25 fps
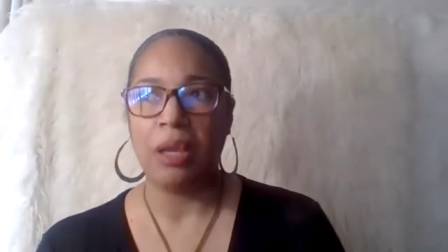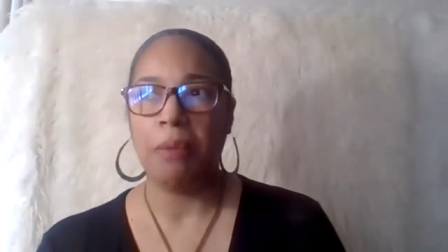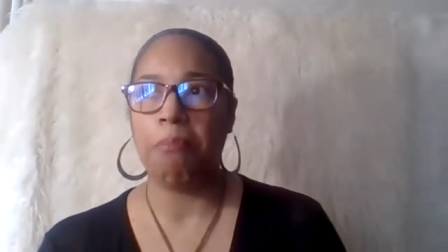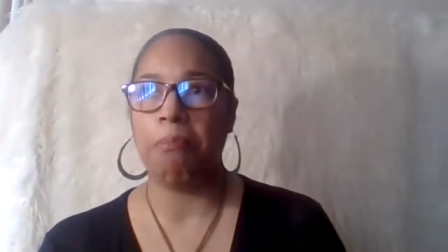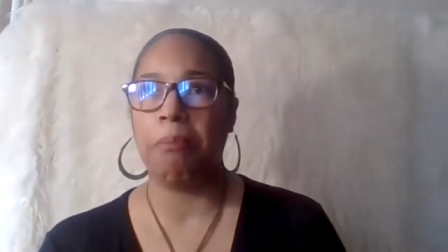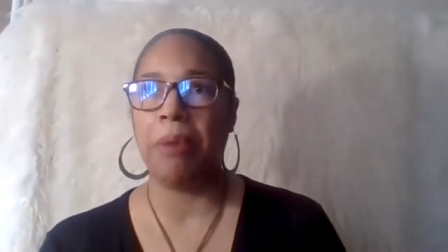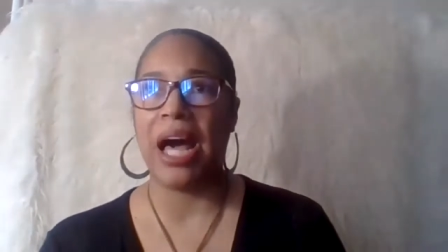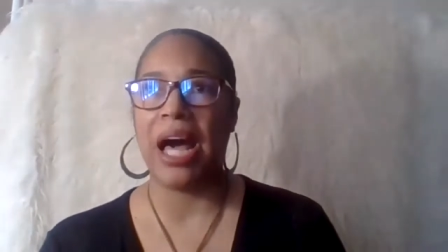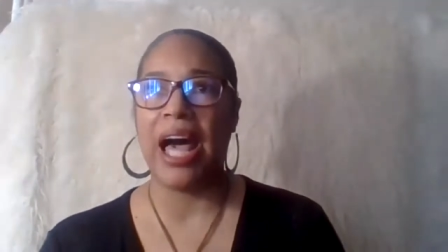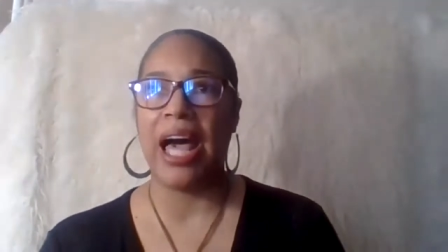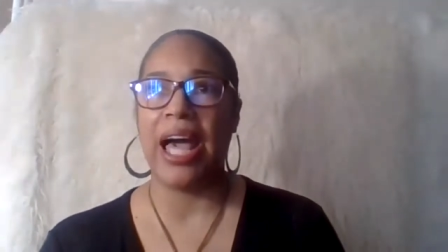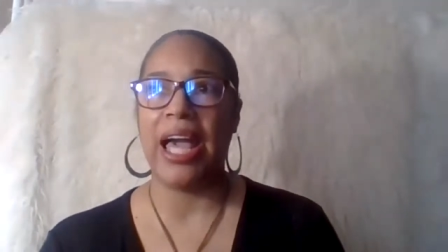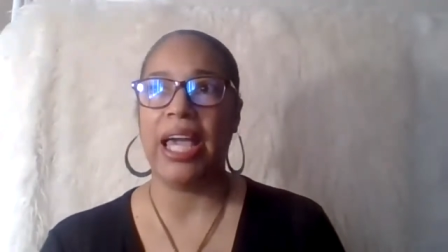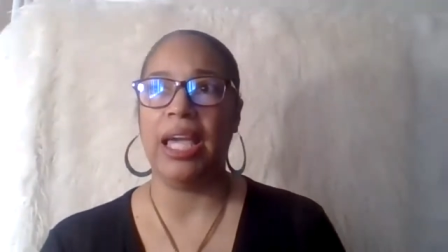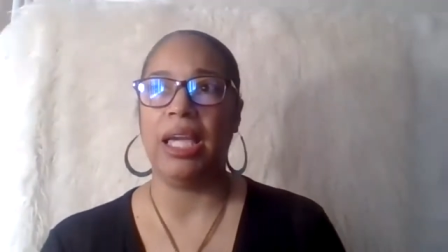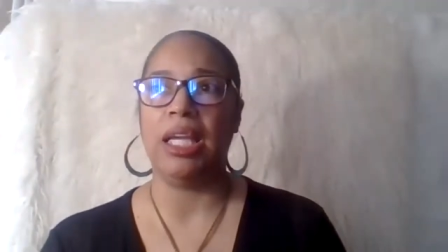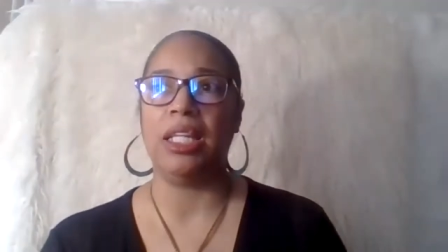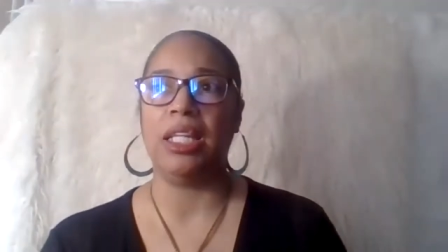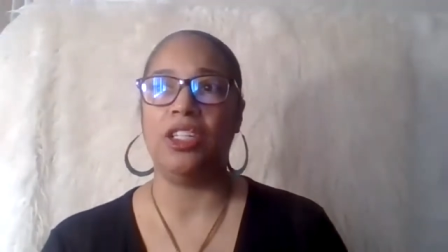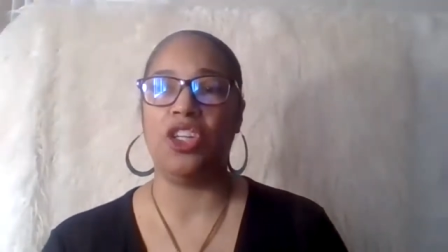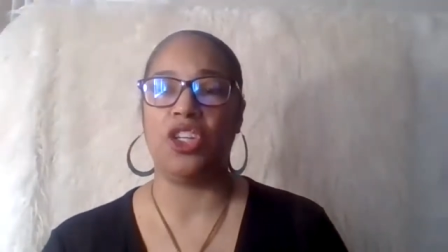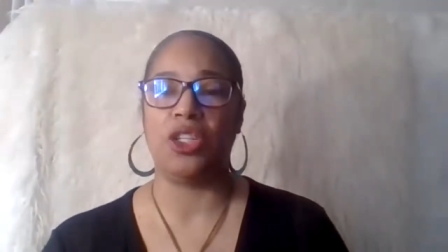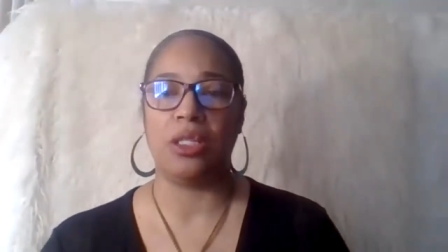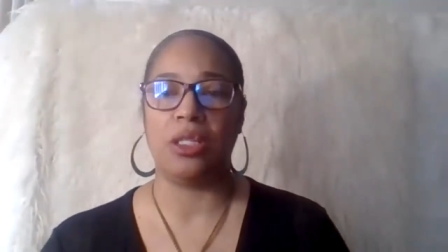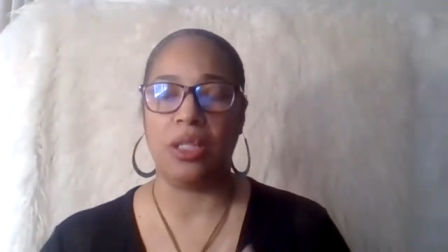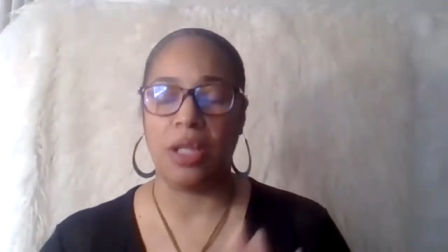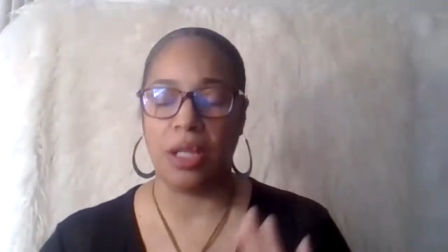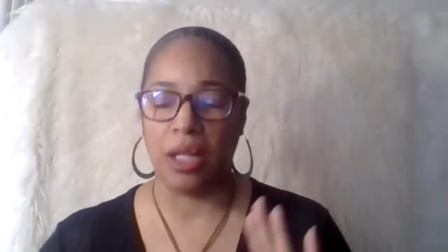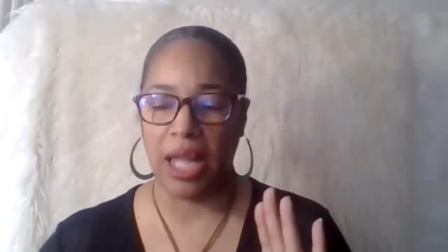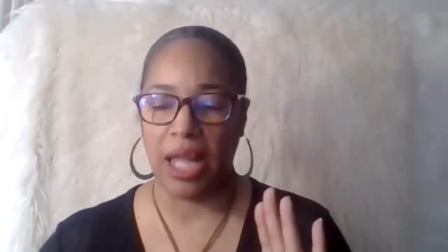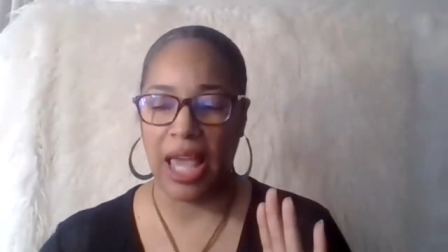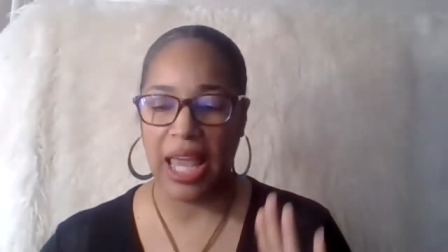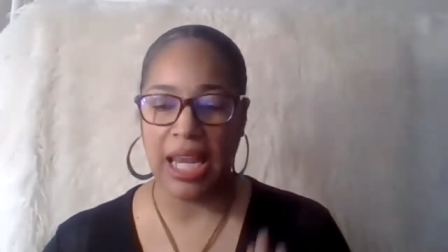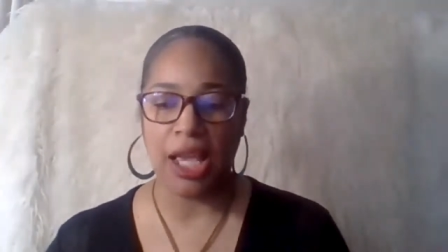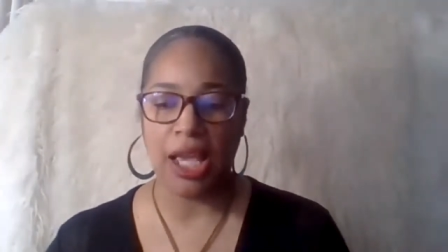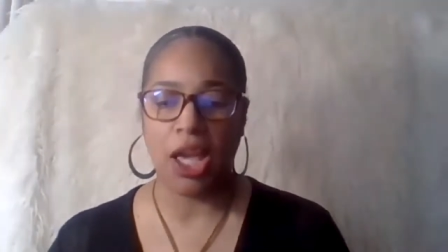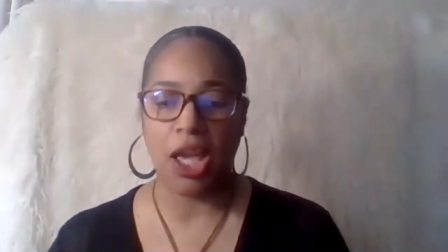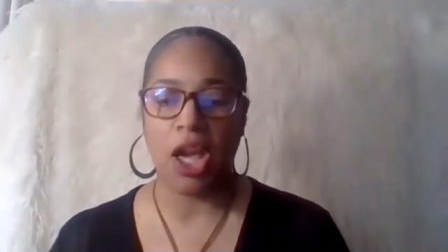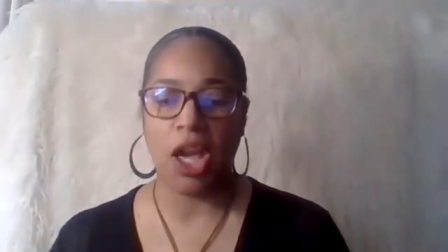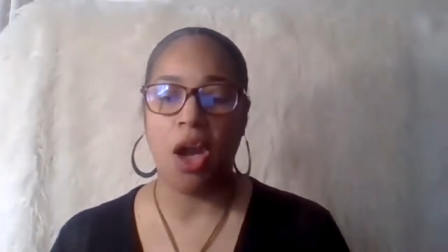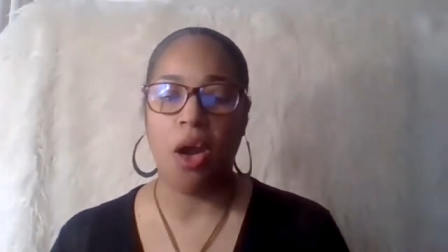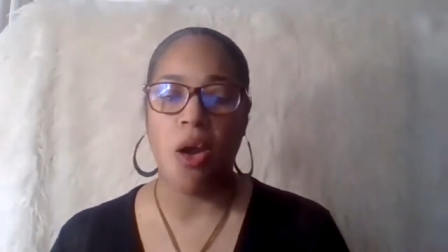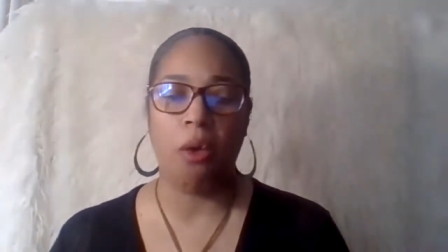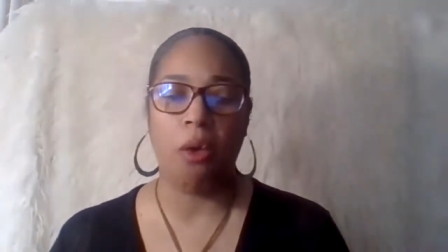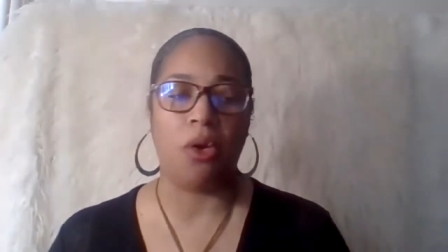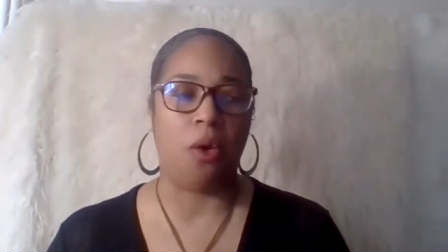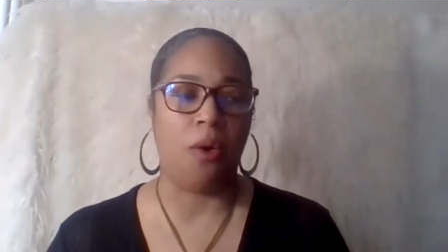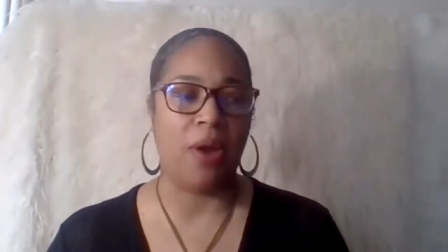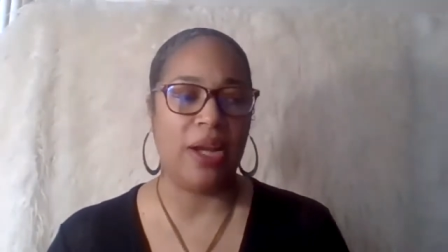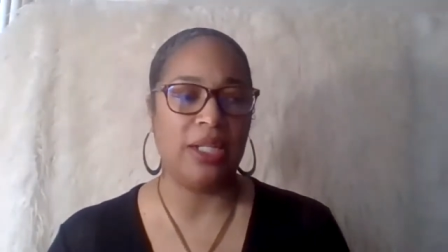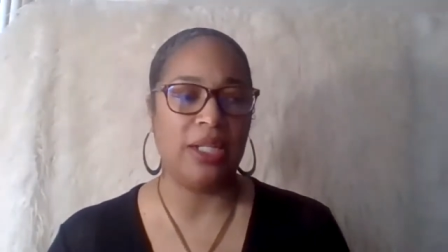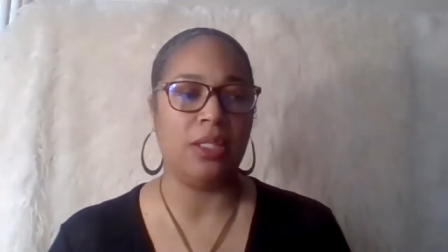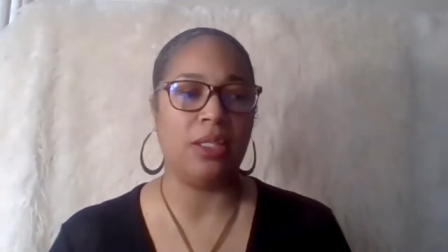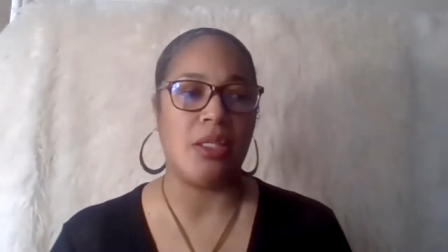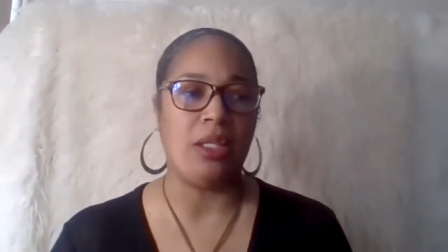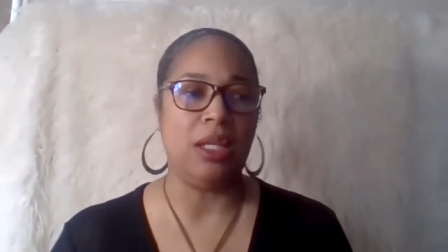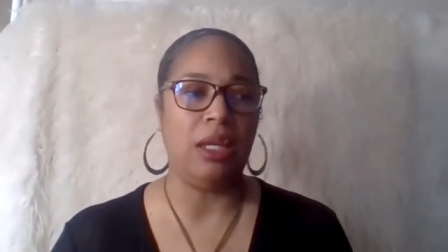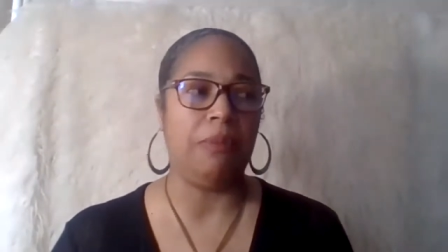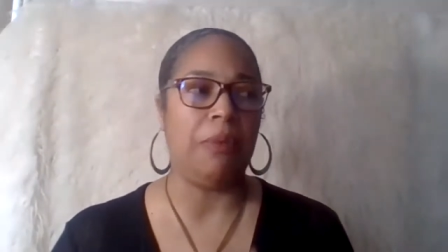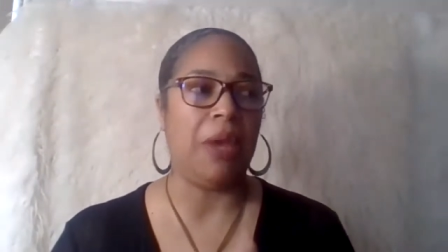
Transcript: by just letting go, going to sleep,